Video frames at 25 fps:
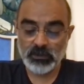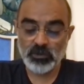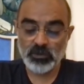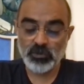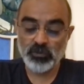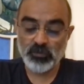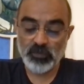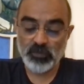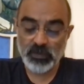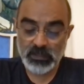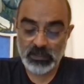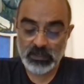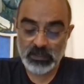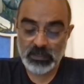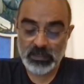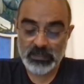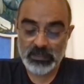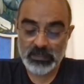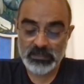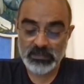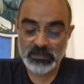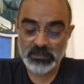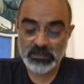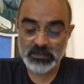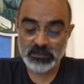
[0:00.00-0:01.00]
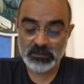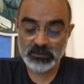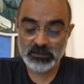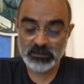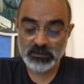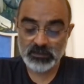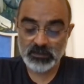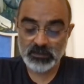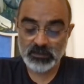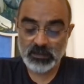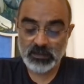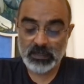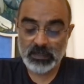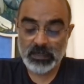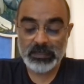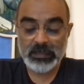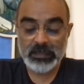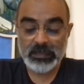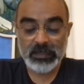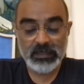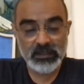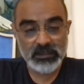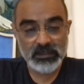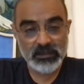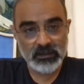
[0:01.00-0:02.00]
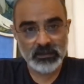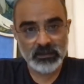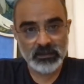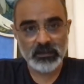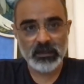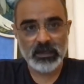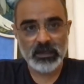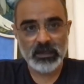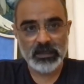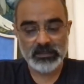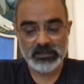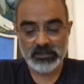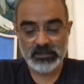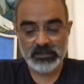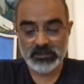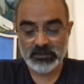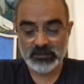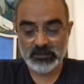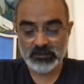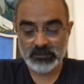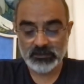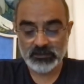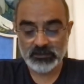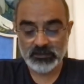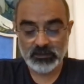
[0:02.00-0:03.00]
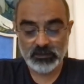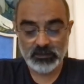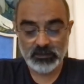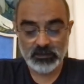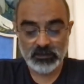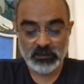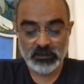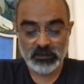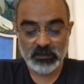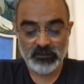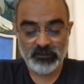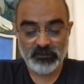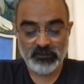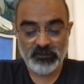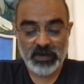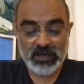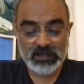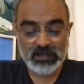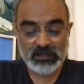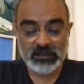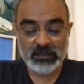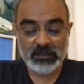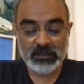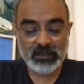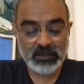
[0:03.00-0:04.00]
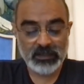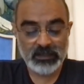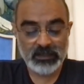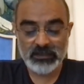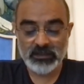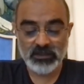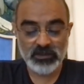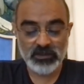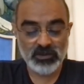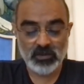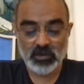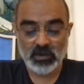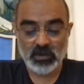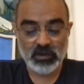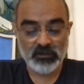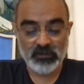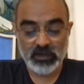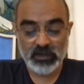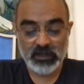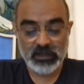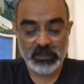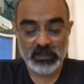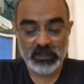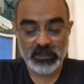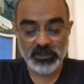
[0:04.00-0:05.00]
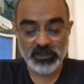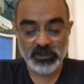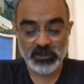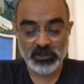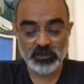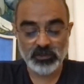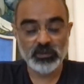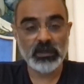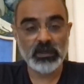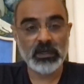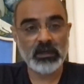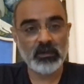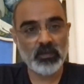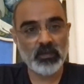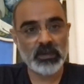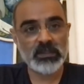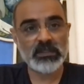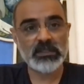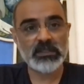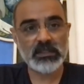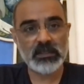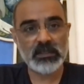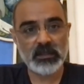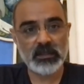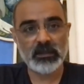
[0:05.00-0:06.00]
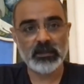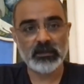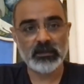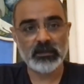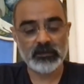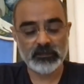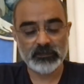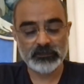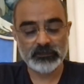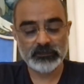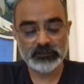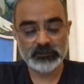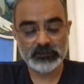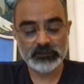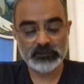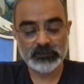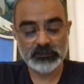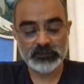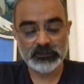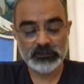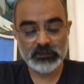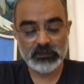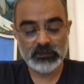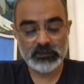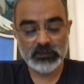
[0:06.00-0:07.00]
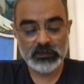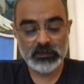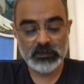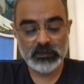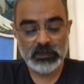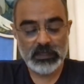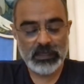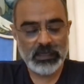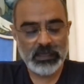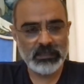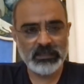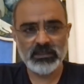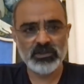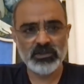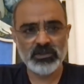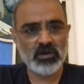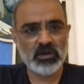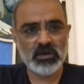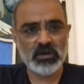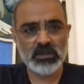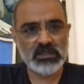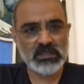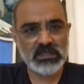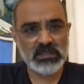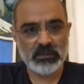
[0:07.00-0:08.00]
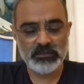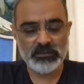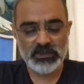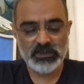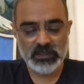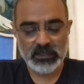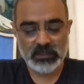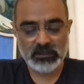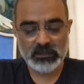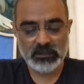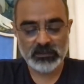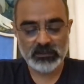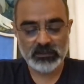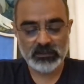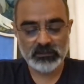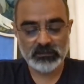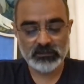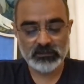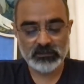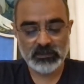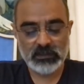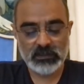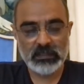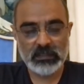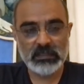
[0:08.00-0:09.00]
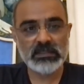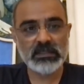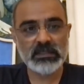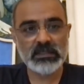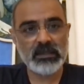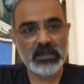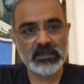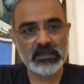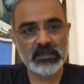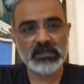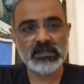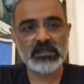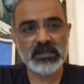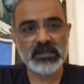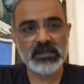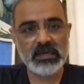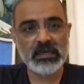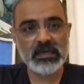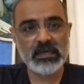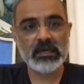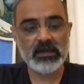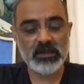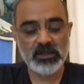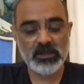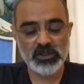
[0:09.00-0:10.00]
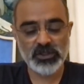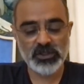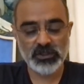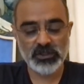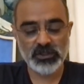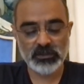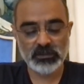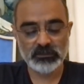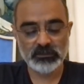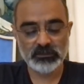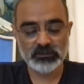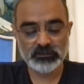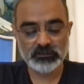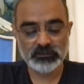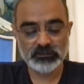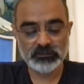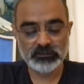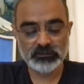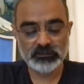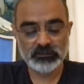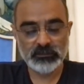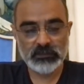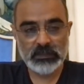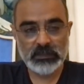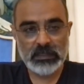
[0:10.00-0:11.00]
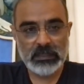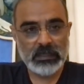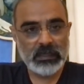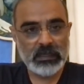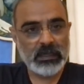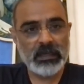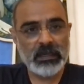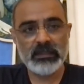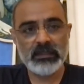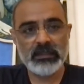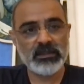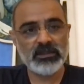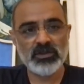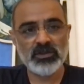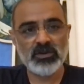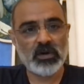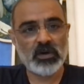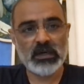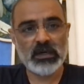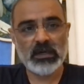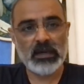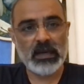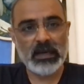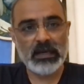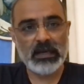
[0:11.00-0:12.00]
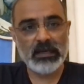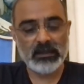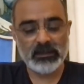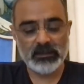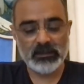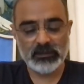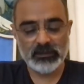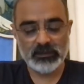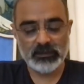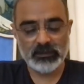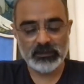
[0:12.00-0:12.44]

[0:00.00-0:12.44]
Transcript: to realize and internalize the fact that health is not a vacation we take once in a year. Health is not a subject, it's a necessary condition. Health is not an island.